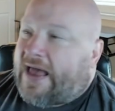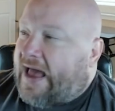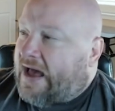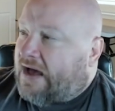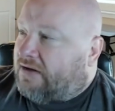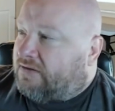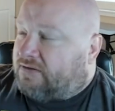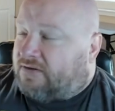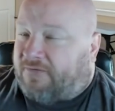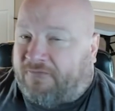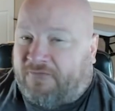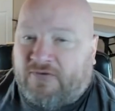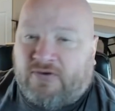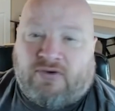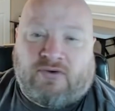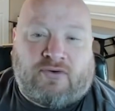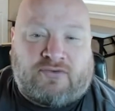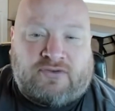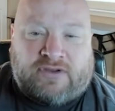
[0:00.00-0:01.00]
out in the
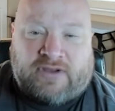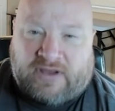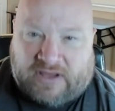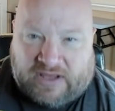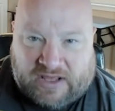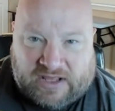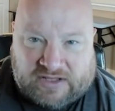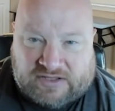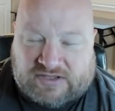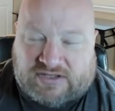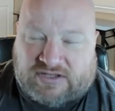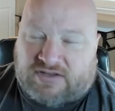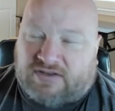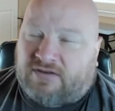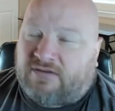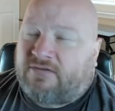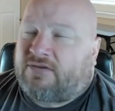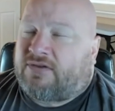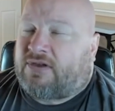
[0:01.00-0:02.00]
field, it's
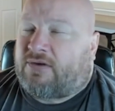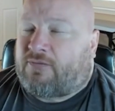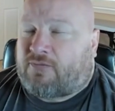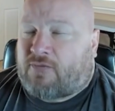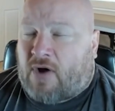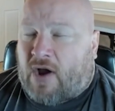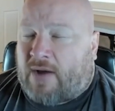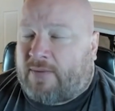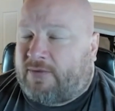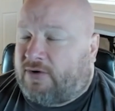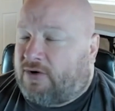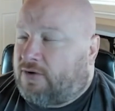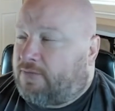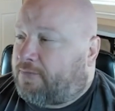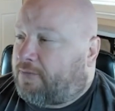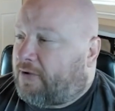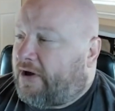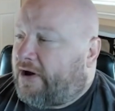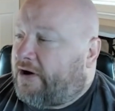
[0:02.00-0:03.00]
the Robin Hood
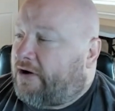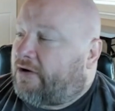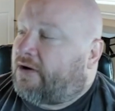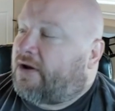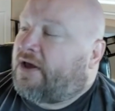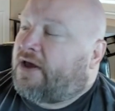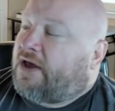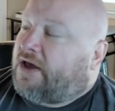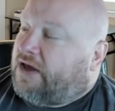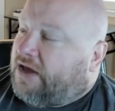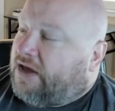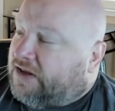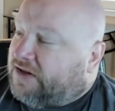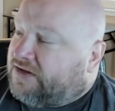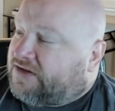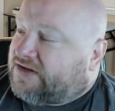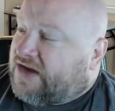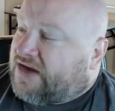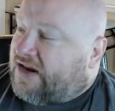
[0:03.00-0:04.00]
player.
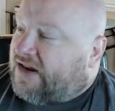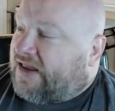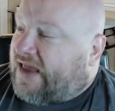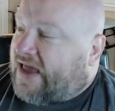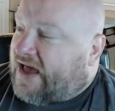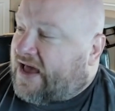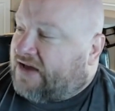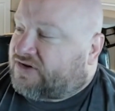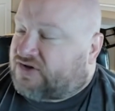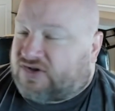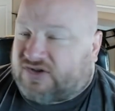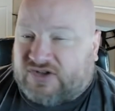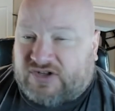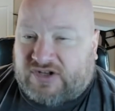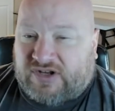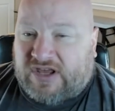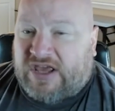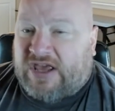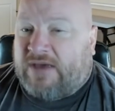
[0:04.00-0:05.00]
Inside the castles and
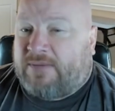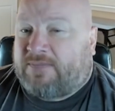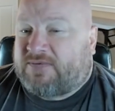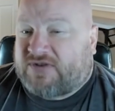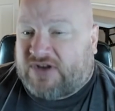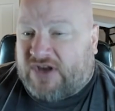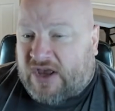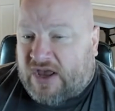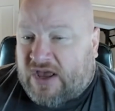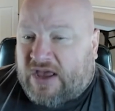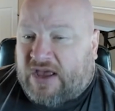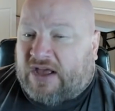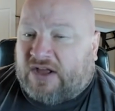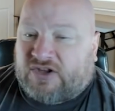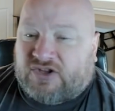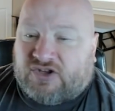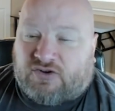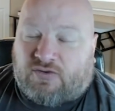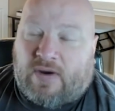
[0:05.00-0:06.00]
the keeps,
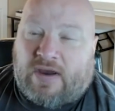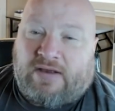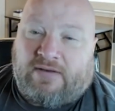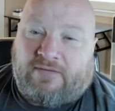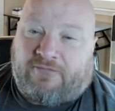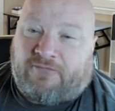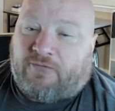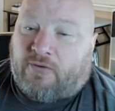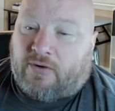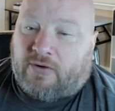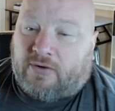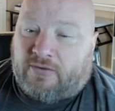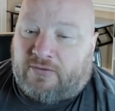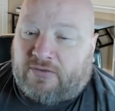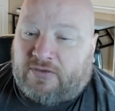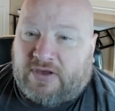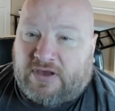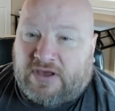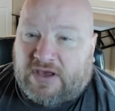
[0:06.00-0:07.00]
it's great for
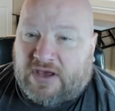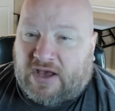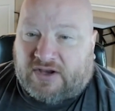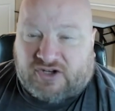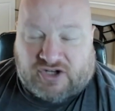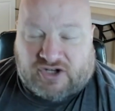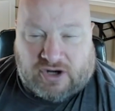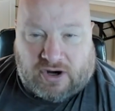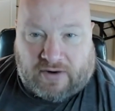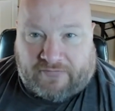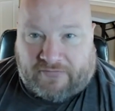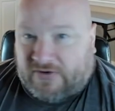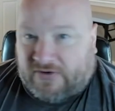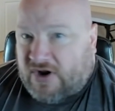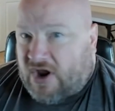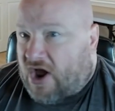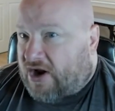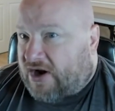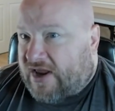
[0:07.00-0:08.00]
the Sheriff of
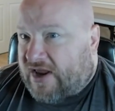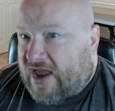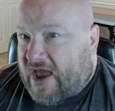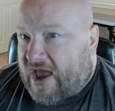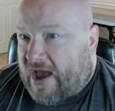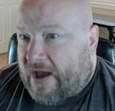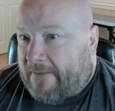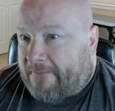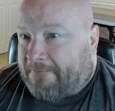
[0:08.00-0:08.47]
Nottingham.